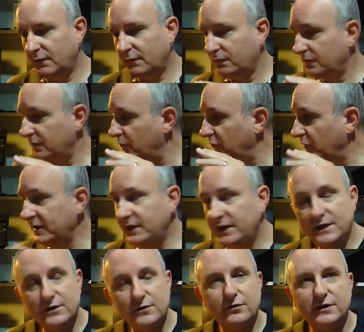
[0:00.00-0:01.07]
from right
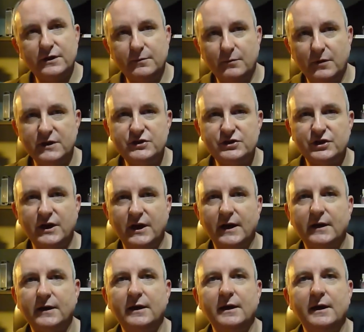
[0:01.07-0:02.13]
here in my
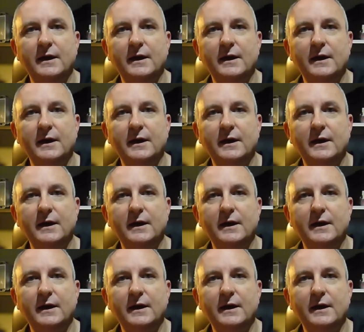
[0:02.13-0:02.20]
shack,